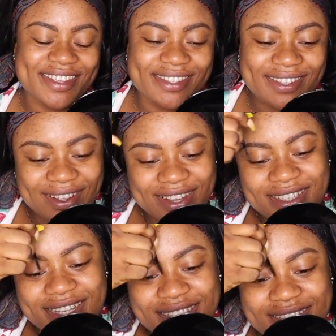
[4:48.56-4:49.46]
So he
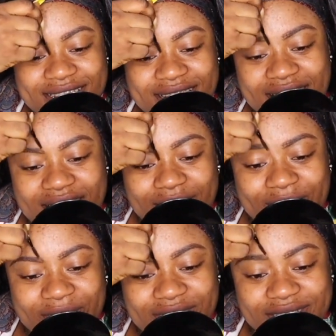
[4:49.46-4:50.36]
just
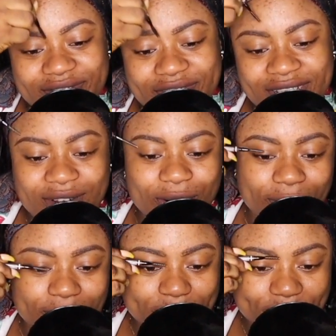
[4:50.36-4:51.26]
brought the ring.
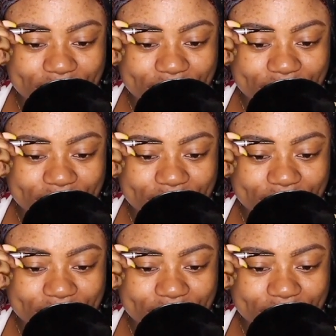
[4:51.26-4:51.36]
Oh,